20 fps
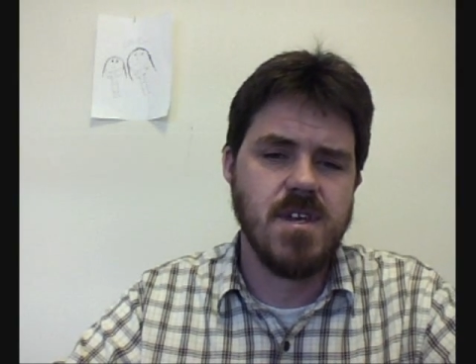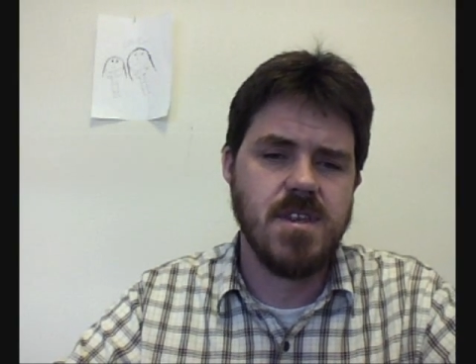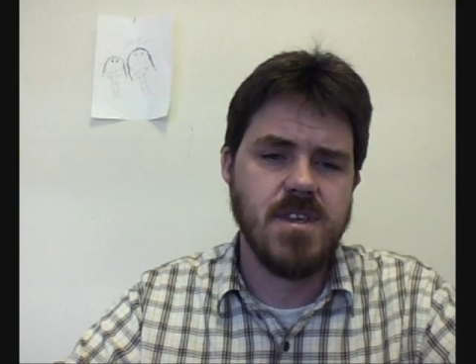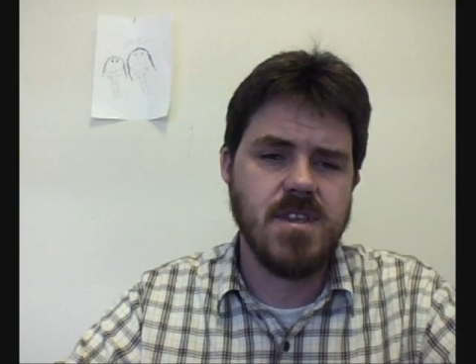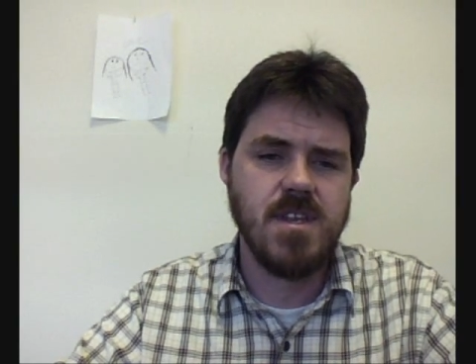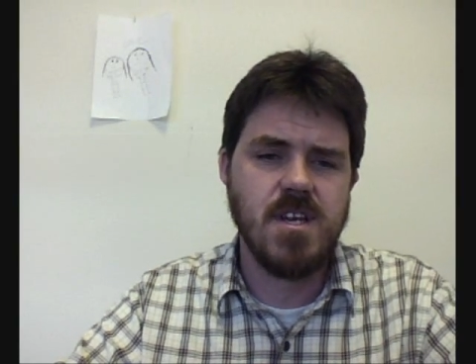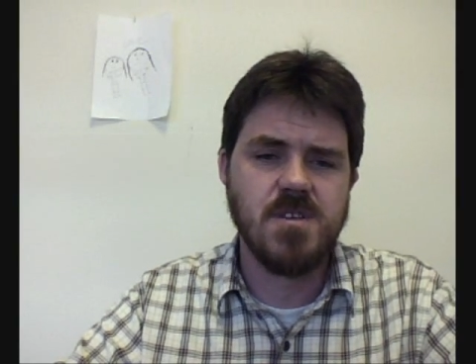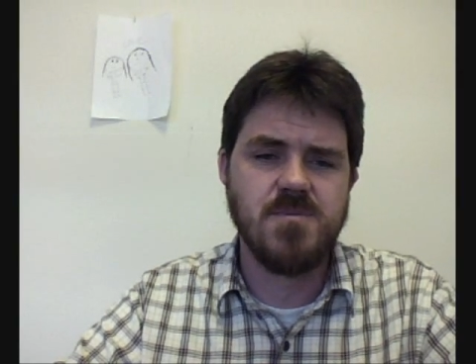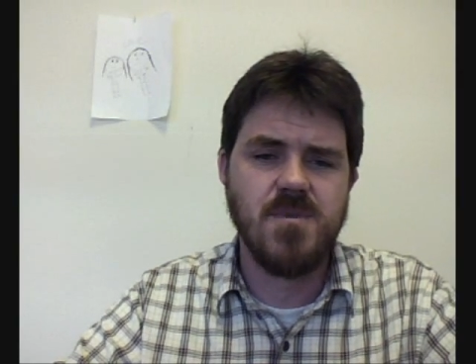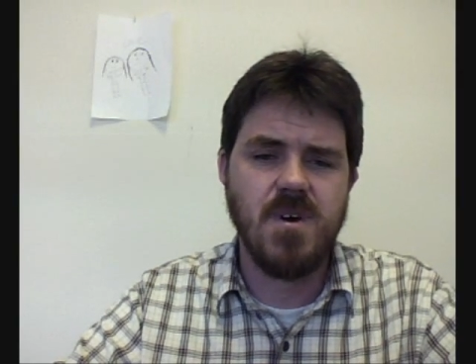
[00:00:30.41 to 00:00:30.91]
I
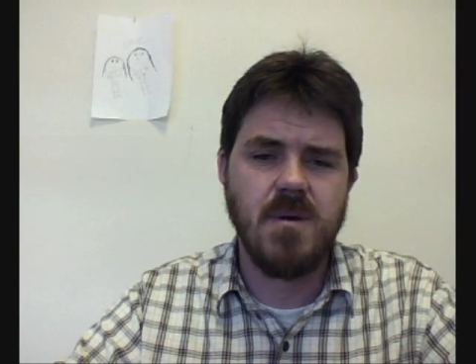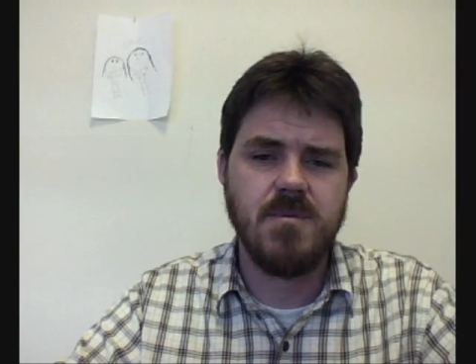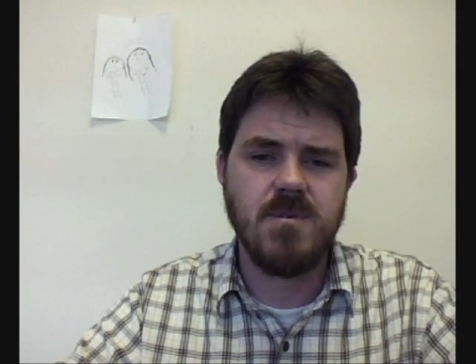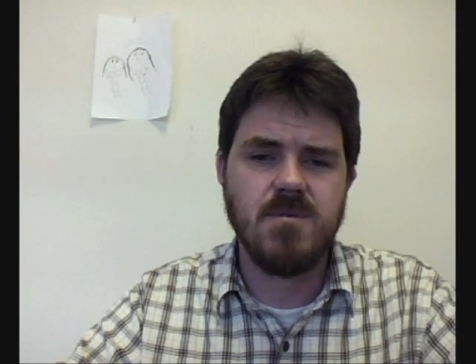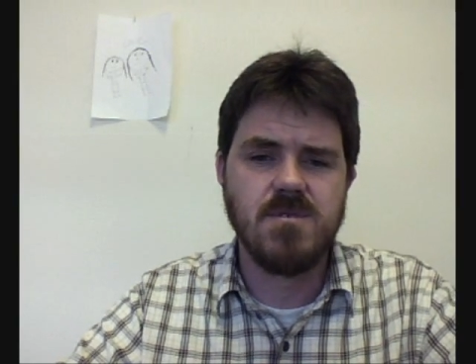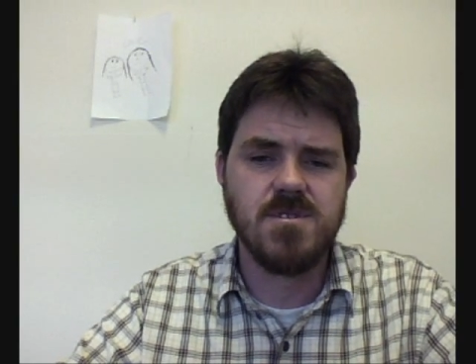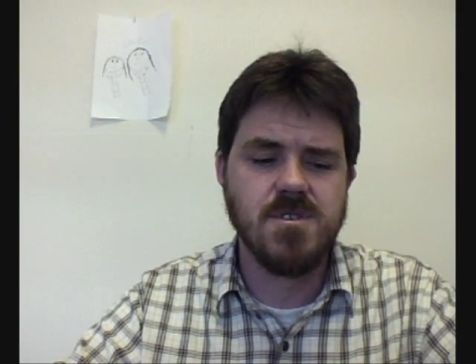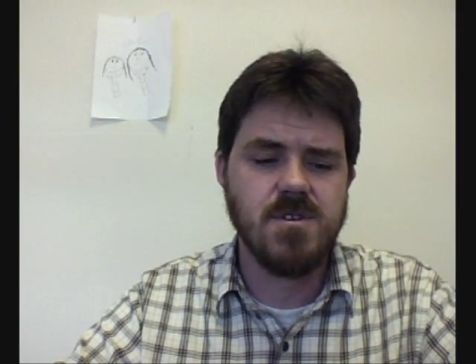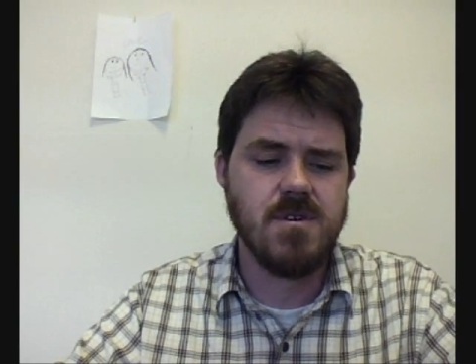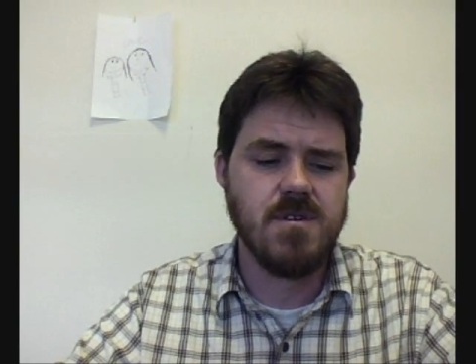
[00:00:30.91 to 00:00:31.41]
think that's probably
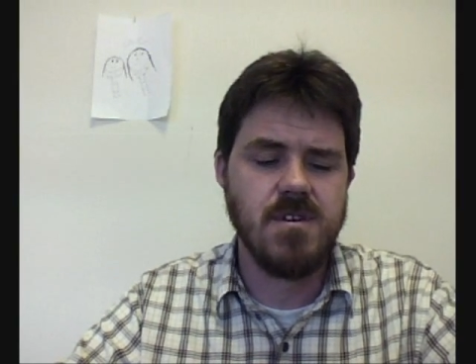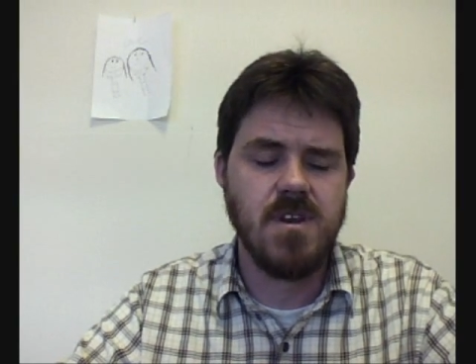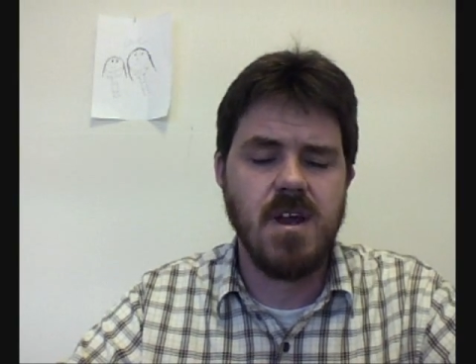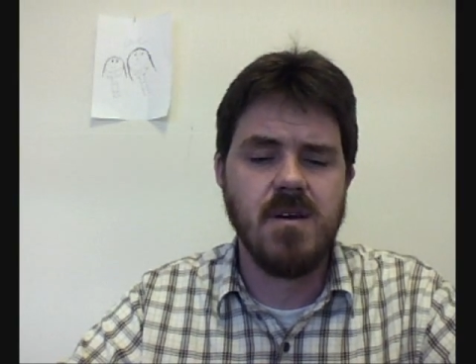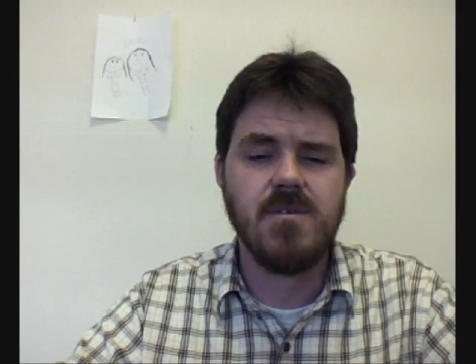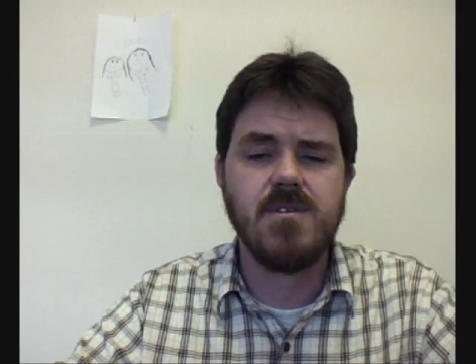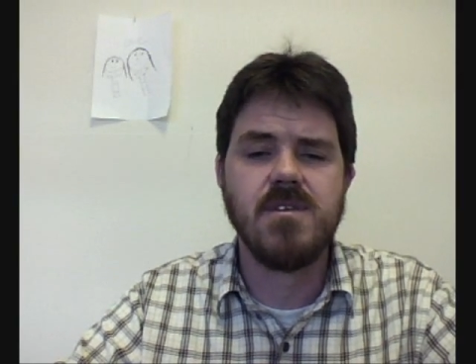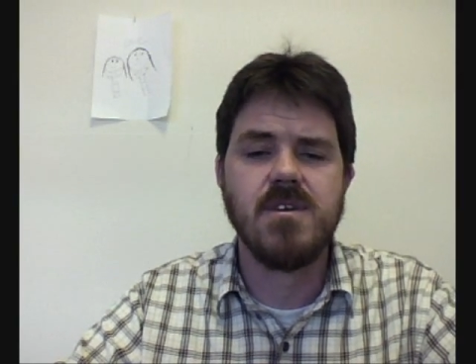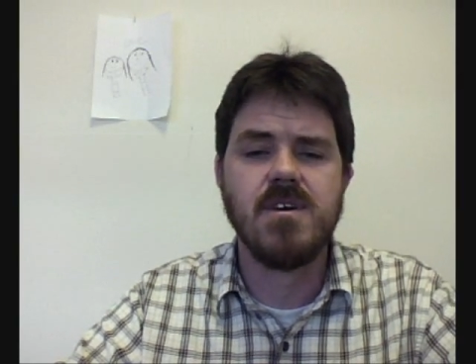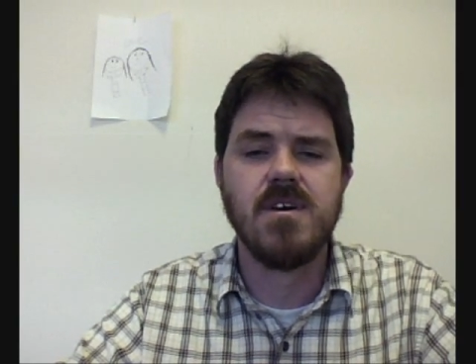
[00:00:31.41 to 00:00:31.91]
what's hurting
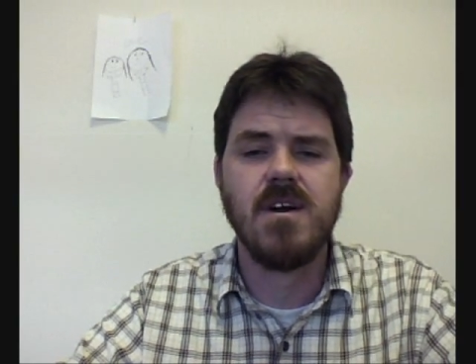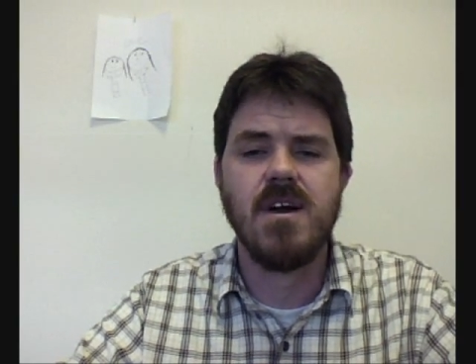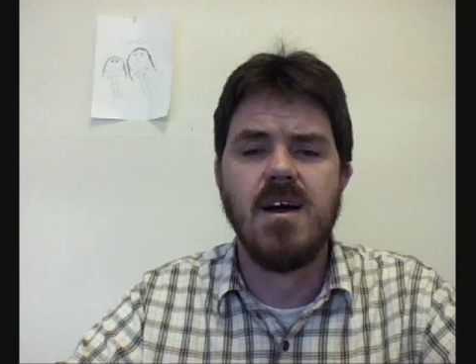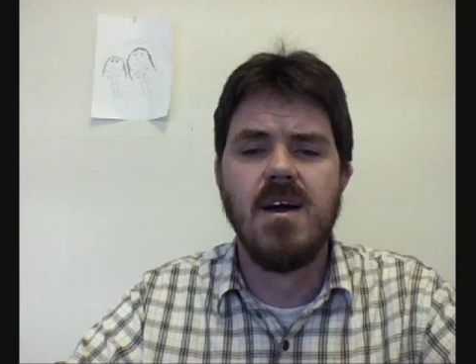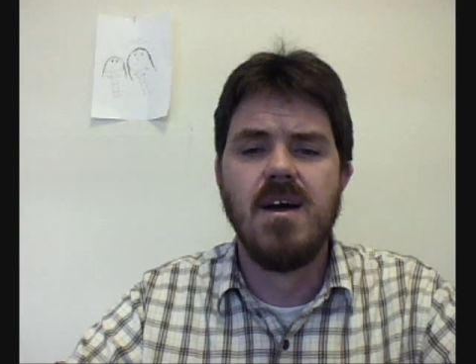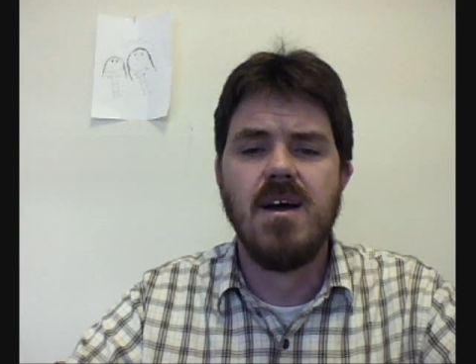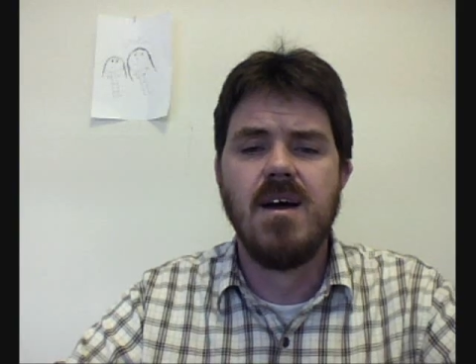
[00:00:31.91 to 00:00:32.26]
everything.